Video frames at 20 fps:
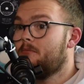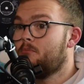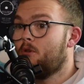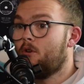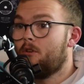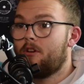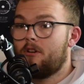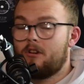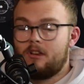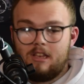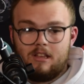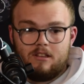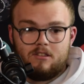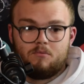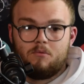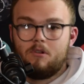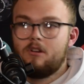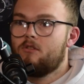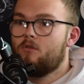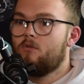Both her
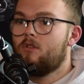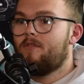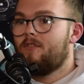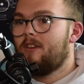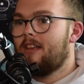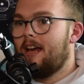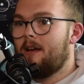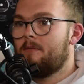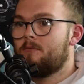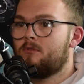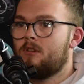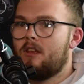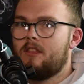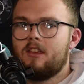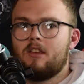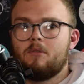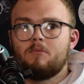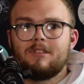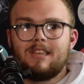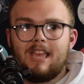kids were at two different camps. So I
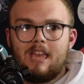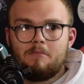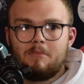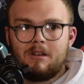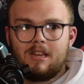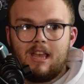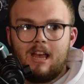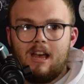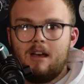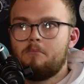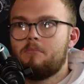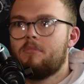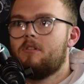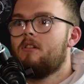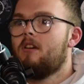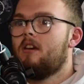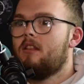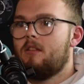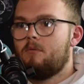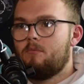think it was gaming camp,
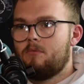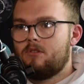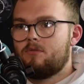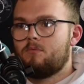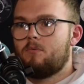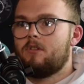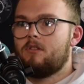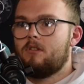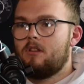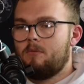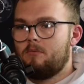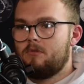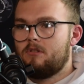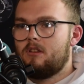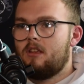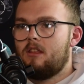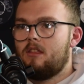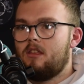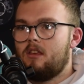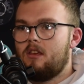and there was one that
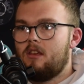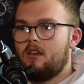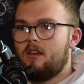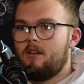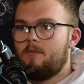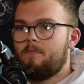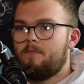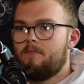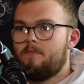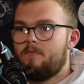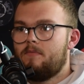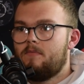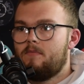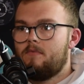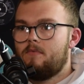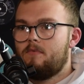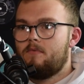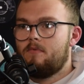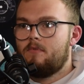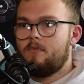was at the,
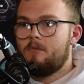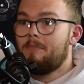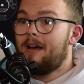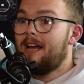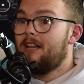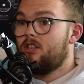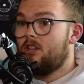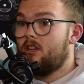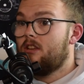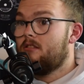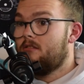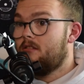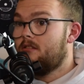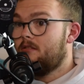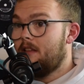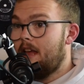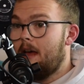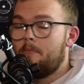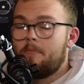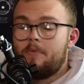the magic
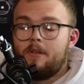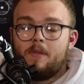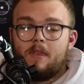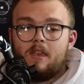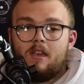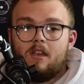camp.